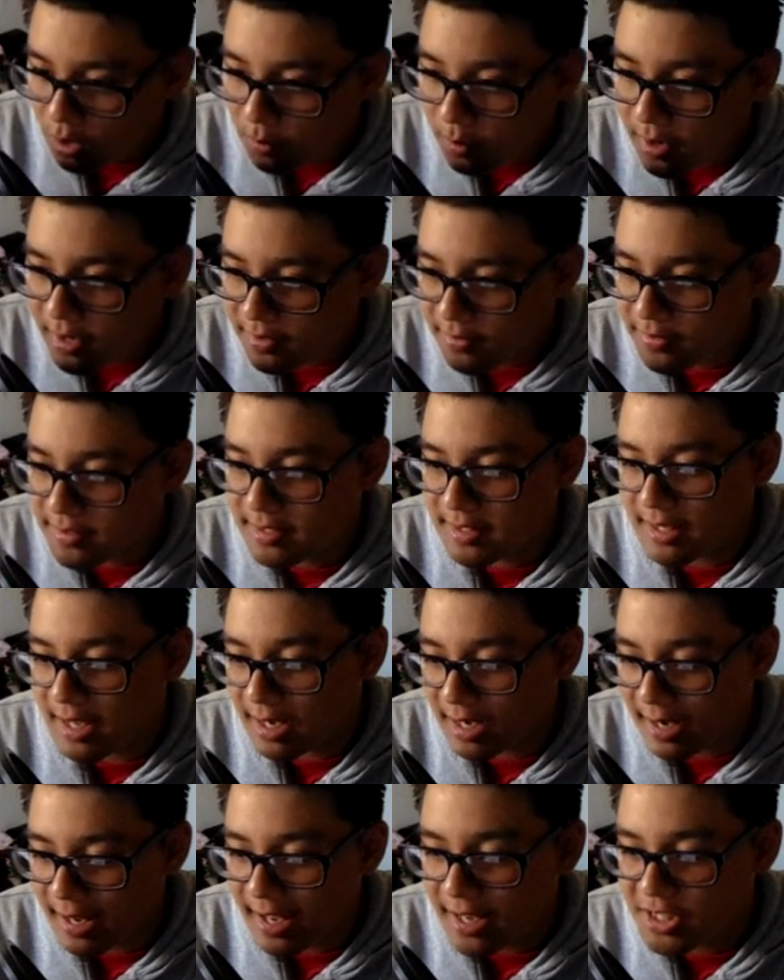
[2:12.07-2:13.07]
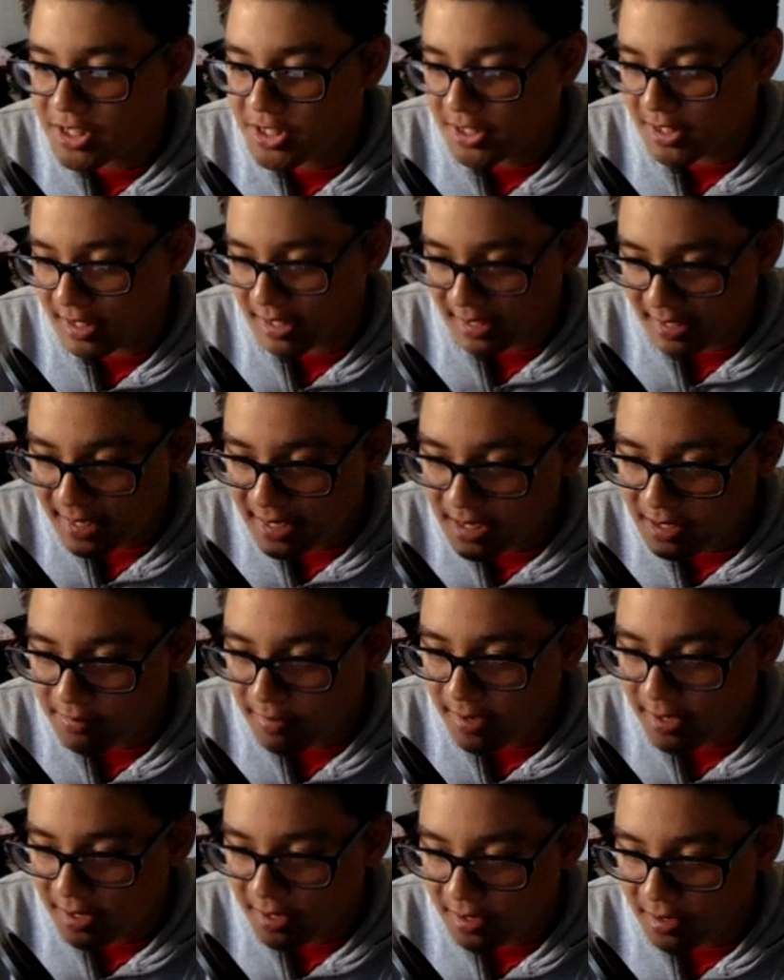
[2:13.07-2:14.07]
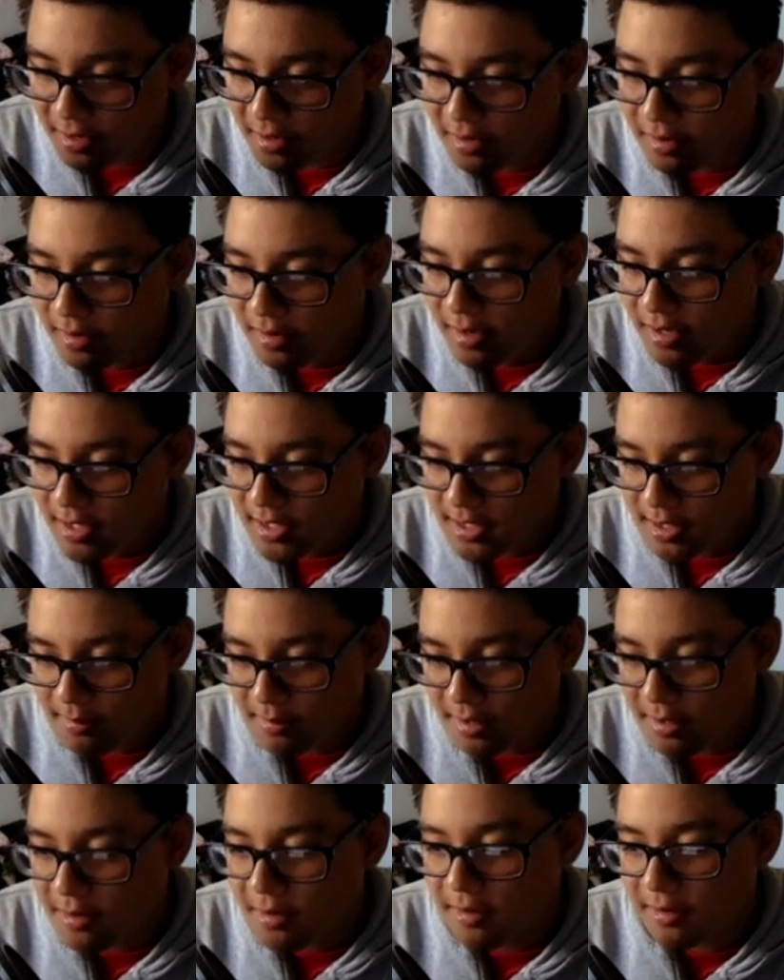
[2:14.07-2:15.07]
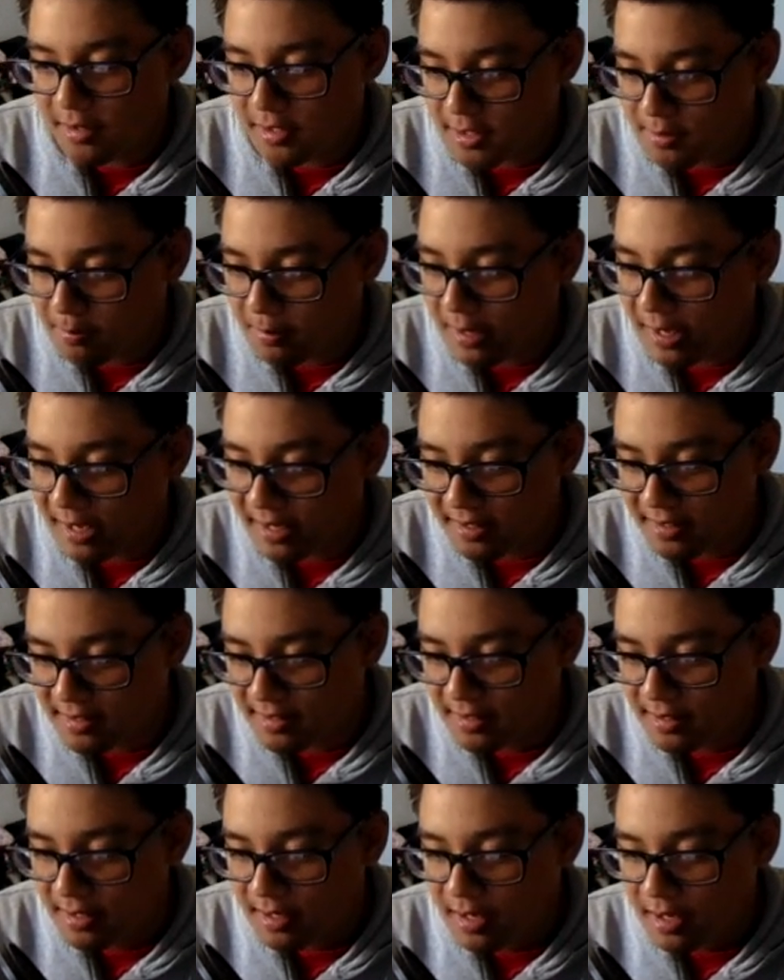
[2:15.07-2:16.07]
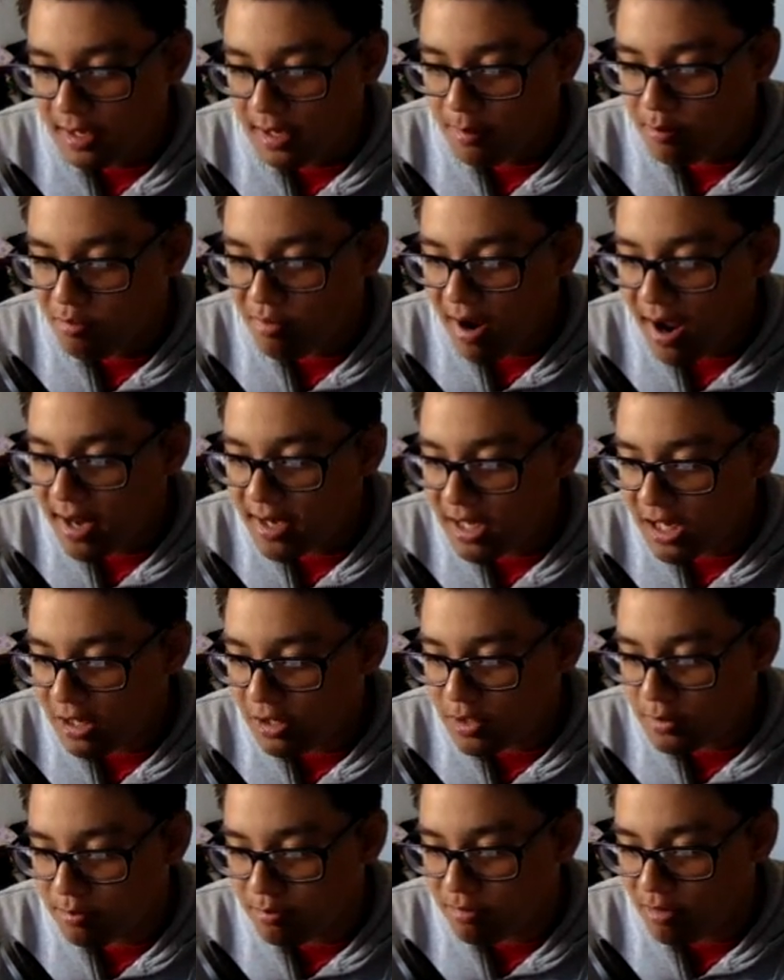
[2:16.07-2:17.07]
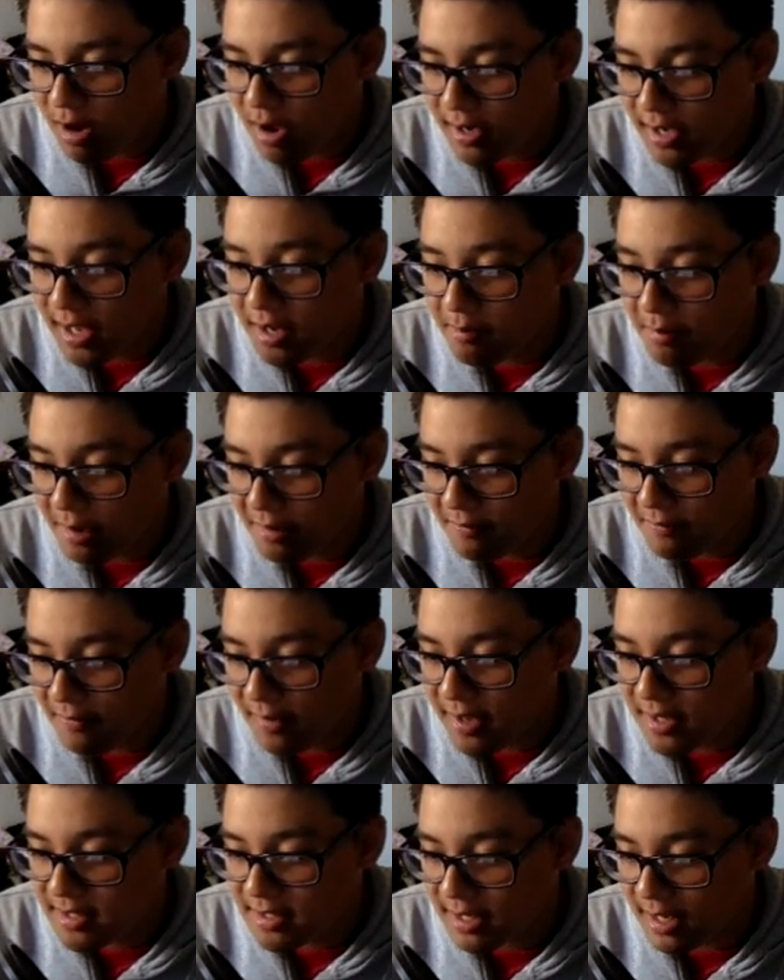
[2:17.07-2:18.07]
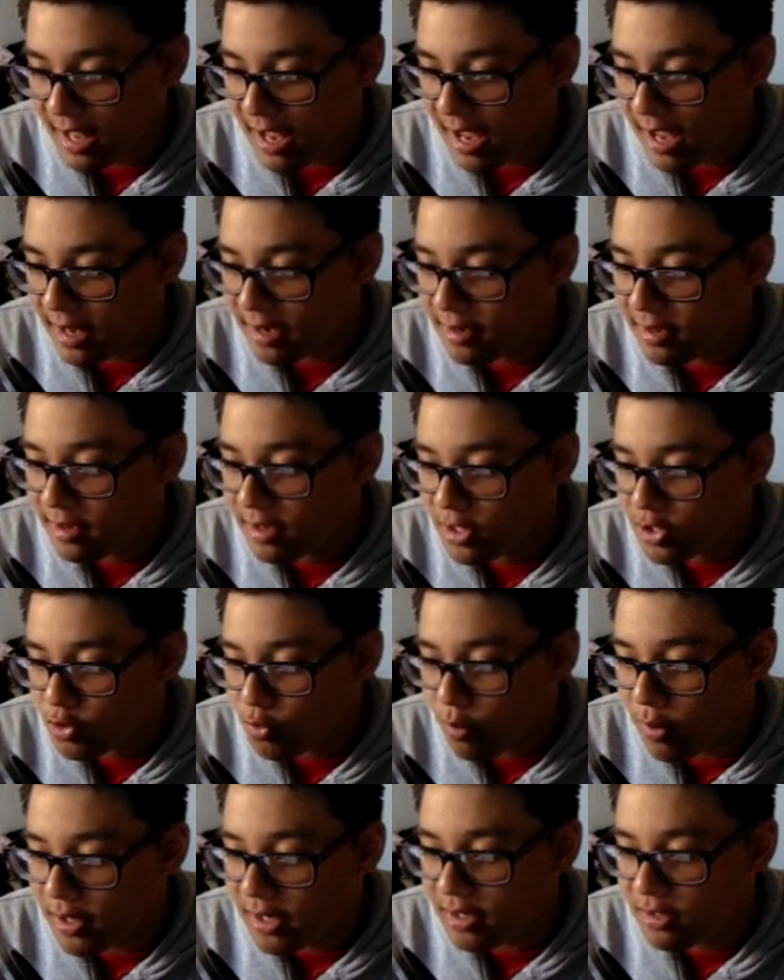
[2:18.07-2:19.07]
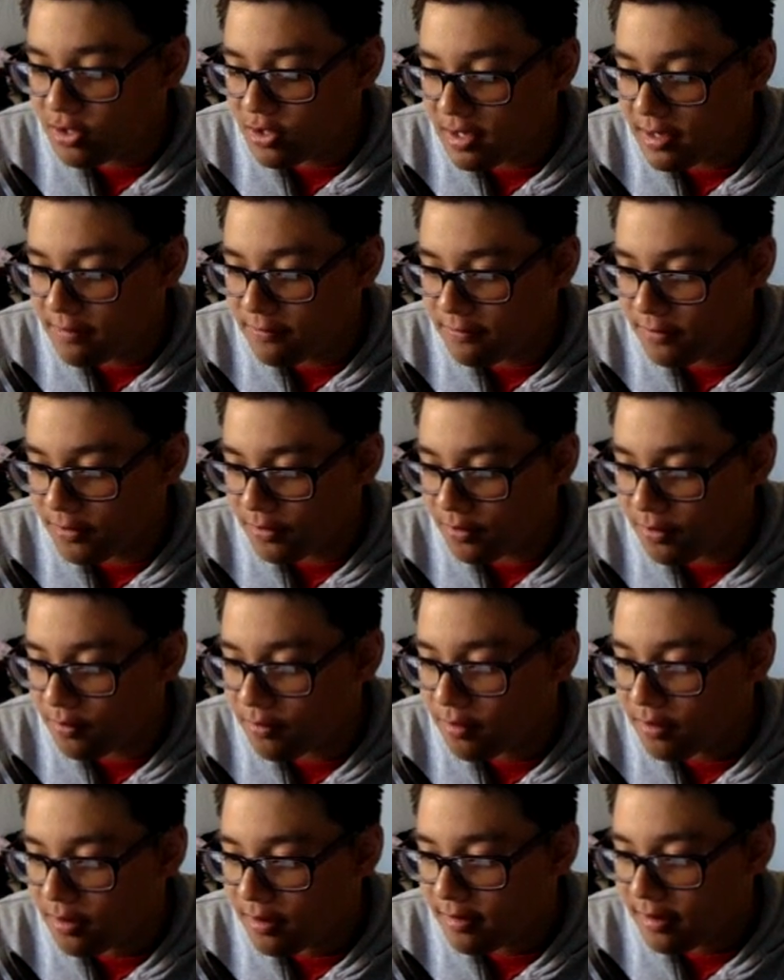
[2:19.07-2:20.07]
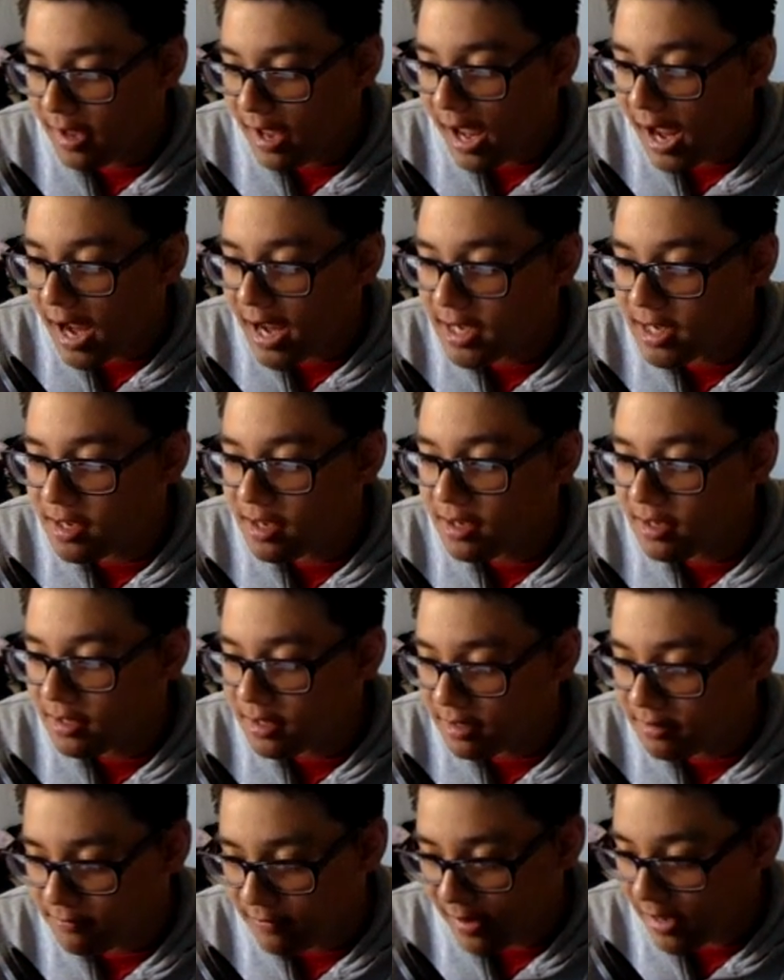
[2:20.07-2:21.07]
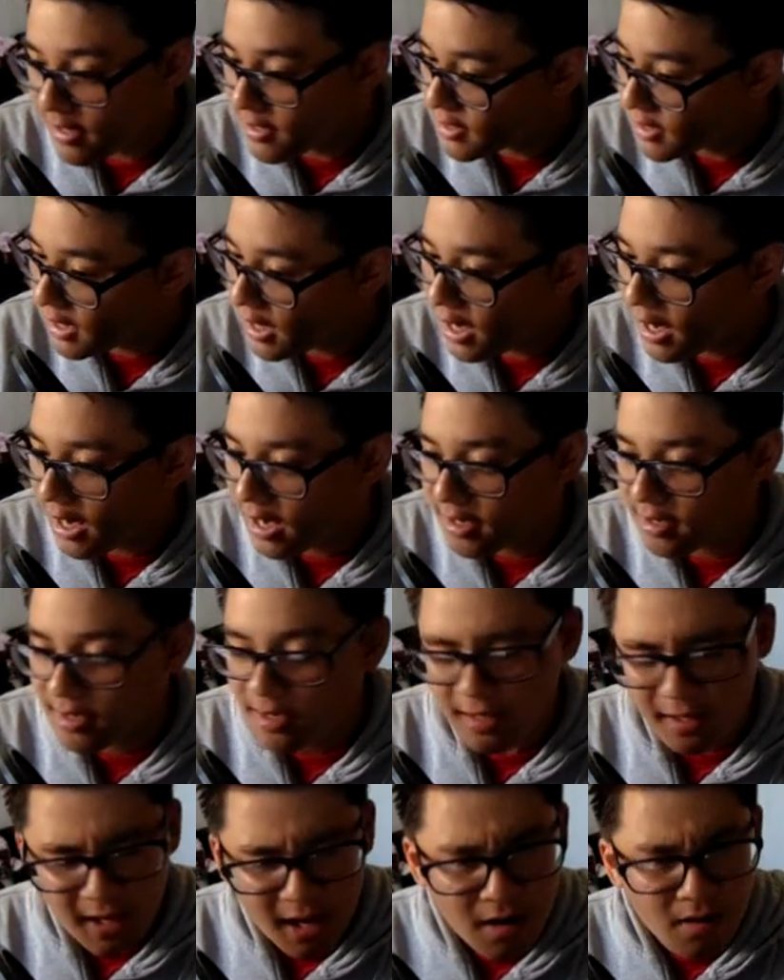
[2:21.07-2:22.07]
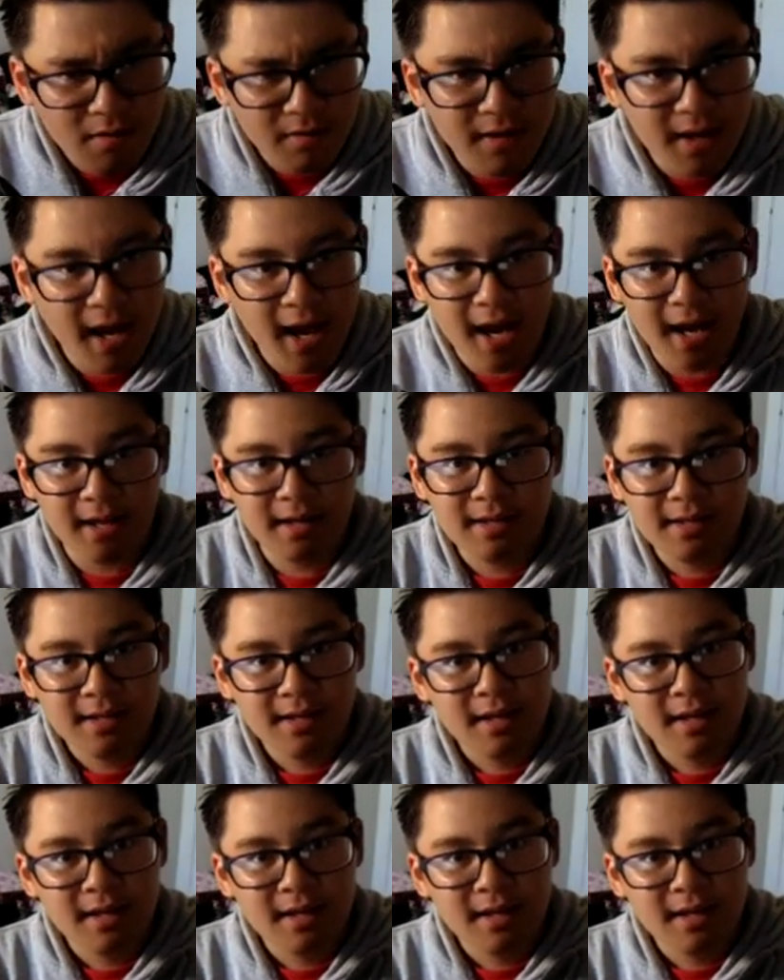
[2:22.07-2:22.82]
According to this alleged leak right here, here are the splits. Brand deals brought in by FaZe Clan, 20 TFue, 80 FaZe Clan. Now okay,